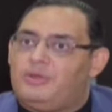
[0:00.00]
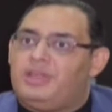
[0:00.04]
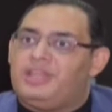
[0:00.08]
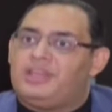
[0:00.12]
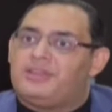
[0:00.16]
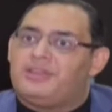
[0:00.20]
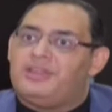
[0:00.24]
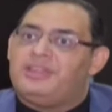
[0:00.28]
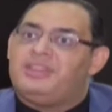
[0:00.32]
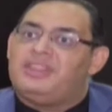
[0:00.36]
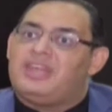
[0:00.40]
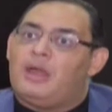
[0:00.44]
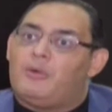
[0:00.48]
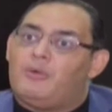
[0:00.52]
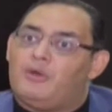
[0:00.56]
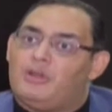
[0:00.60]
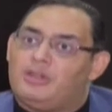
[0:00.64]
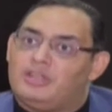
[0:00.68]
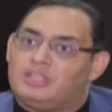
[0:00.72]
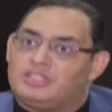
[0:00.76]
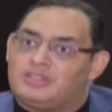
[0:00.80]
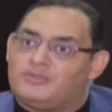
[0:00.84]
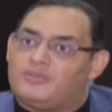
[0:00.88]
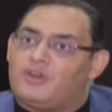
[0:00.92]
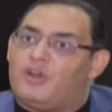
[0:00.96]
to increase the
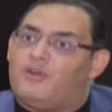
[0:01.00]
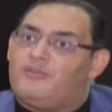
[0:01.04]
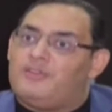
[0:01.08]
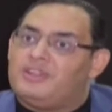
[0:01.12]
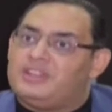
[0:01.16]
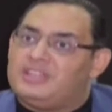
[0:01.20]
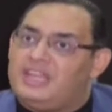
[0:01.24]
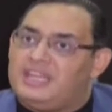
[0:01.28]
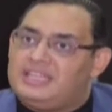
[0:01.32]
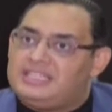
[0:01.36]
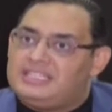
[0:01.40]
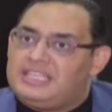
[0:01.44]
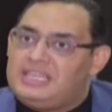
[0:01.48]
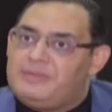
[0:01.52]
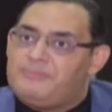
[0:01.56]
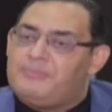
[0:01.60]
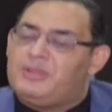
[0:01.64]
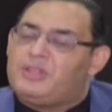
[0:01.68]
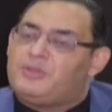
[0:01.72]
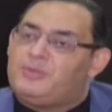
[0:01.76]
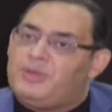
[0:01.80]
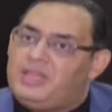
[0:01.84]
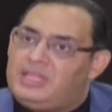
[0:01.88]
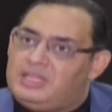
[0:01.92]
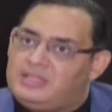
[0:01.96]
awareness of the COVID-19
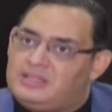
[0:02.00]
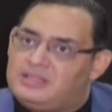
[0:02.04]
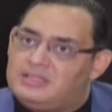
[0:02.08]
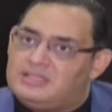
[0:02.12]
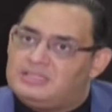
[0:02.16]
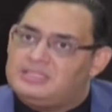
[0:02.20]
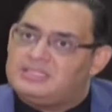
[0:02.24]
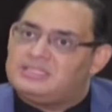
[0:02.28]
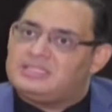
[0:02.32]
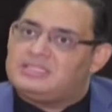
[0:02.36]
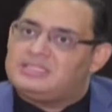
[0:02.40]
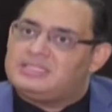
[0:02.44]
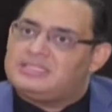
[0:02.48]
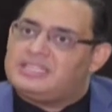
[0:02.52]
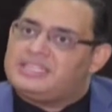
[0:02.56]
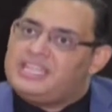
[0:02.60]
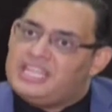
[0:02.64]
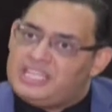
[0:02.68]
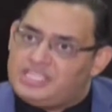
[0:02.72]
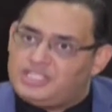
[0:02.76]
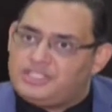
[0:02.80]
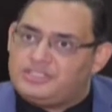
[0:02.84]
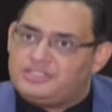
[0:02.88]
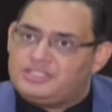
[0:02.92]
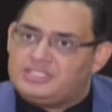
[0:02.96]
between the
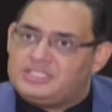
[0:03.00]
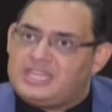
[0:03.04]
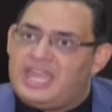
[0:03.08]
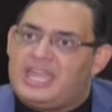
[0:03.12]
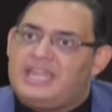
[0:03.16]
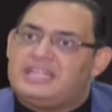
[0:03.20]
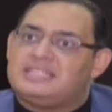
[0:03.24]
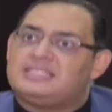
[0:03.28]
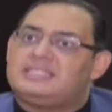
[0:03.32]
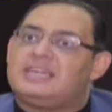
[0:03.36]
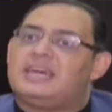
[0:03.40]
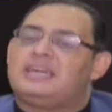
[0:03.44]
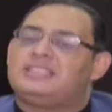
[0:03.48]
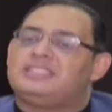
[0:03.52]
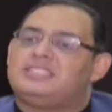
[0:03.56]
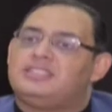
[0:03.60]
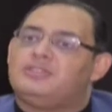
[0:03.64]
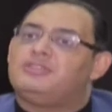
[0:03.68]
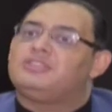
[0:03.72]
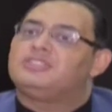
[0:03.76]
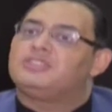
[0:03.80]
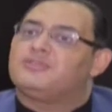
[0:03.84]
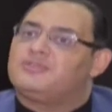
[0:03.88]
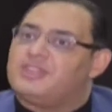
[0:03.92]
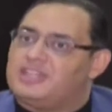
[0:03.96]
teachers and the
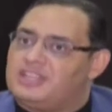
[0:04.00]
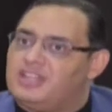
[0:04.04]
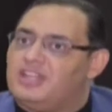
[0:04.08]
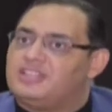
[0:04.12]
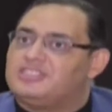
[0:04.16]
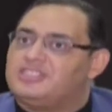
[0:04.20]
students of the